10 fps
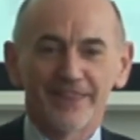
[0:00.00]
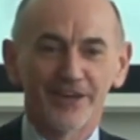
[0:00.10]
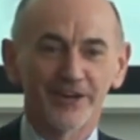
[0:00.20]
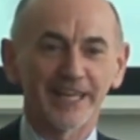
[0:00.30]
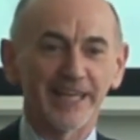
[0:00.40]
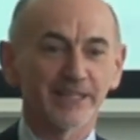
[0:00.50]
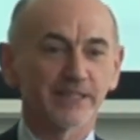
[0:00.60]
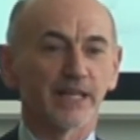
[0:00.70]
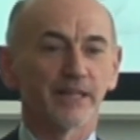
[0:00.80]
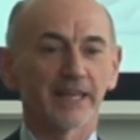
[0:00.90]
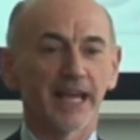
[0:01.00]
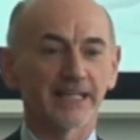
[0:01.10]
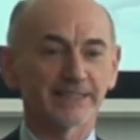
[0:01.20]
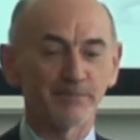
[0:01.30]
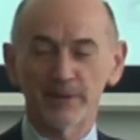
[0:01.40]
There again, the
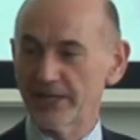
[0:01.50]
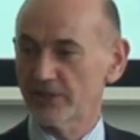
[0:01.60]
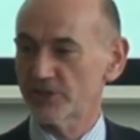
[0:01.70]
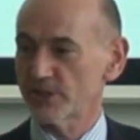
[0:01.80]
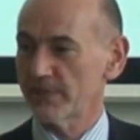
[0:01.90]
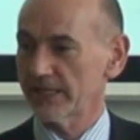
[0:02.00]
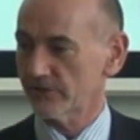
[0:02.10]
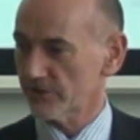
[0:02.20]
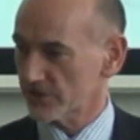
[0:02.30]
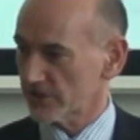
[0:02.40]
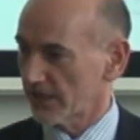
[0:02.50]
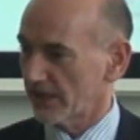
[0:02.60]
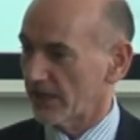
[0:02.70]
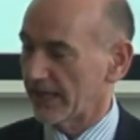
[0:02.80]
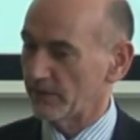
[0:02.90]
ILT pedagogy mentors
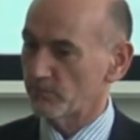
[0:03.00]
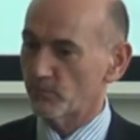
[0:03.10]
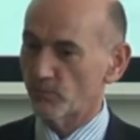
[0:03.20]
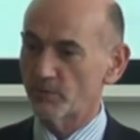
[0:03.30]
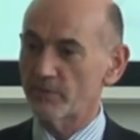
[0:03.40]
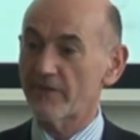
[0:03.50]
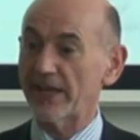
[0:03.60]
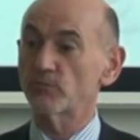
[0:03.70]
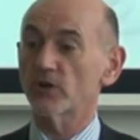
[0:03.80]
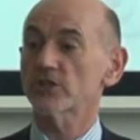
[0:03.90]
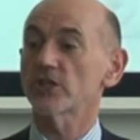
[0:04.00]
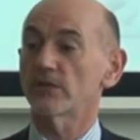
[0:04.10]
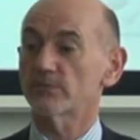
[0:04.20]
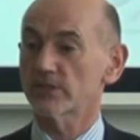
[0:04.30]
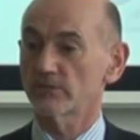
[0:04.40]
will provide
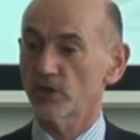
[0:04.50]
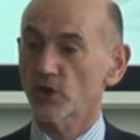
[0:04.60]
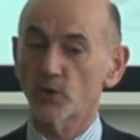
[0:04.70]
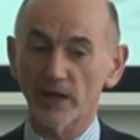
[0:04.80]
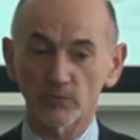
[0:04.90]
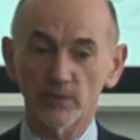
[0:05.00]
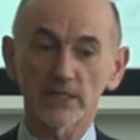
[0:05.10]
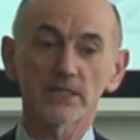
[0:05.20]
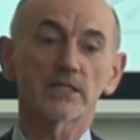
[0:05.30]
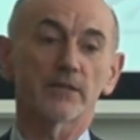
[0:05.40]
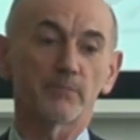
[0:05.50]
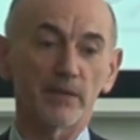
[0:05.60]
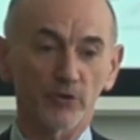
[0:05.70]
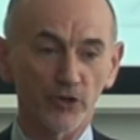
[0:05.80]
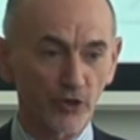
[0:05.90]
workshops, quick wins that
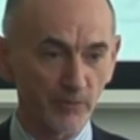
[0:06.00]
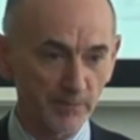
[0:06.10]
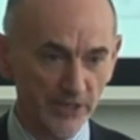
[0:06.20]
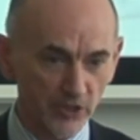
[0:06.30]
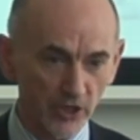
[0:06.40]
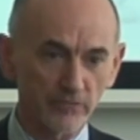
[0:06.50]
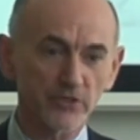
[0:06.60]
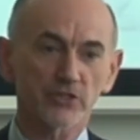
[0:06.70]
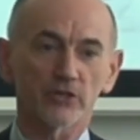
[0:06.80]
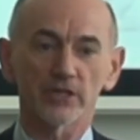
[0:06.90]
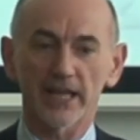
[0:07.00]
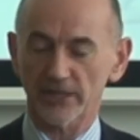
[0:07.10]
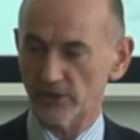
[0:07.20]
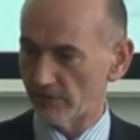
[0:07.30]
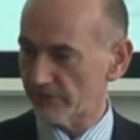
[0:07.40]
people who are a wee bit nervous or
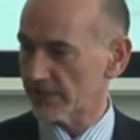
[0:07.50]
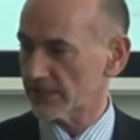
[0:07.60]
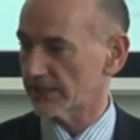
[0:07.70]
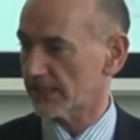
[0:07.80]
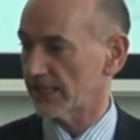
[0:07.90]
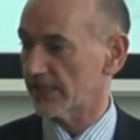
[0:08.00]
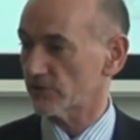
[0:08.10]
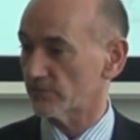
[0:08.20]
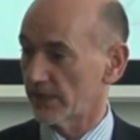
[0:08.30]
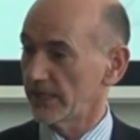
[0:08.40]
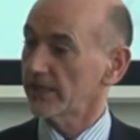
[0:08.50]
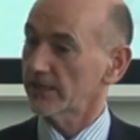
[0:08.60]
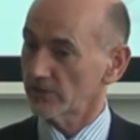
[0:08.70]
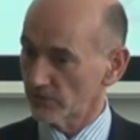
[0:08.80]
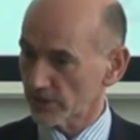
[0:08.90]
lack confidence in the classroom
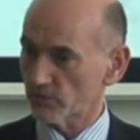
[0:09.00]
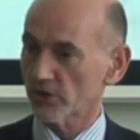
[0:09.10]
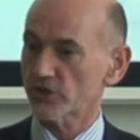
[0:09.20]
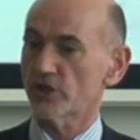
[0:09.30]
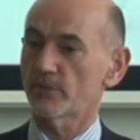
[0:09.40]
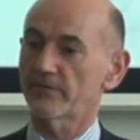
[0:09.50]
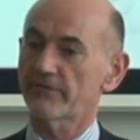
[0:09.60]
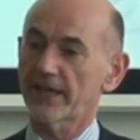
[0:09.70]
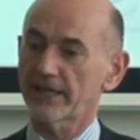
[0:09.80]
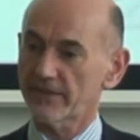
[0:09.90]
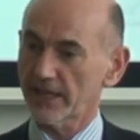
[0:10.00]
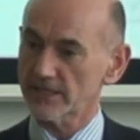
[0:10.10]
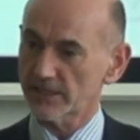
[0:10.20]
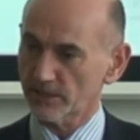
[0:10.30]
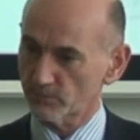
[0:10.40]
can go to a workshop and find
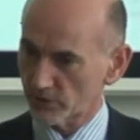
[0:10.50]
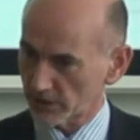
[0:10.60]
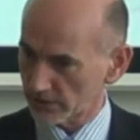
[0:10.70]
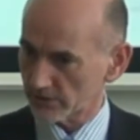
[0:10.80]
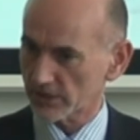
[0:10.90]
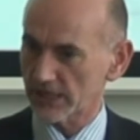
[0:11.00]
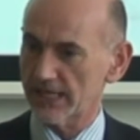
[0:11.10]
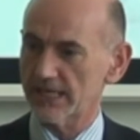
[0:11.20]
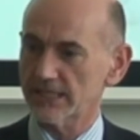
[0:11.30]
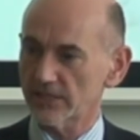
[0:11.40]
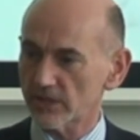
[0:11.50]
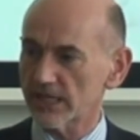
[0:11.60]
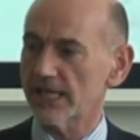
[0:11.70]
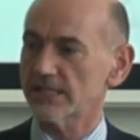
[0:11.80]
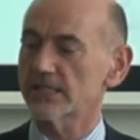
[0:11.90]
things that they can put into their class, into the
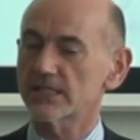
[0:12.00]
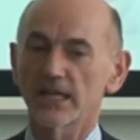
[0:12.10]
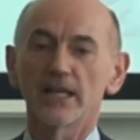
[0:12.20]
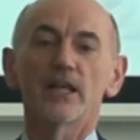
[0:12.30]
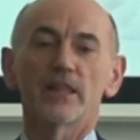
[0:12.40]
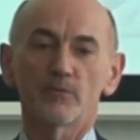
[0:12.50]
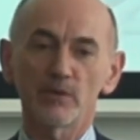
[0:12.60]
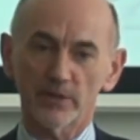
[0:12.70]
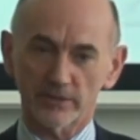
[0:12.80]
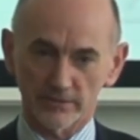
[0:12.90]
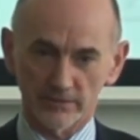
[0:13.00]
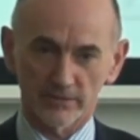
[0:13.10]
lessons, a wee bit,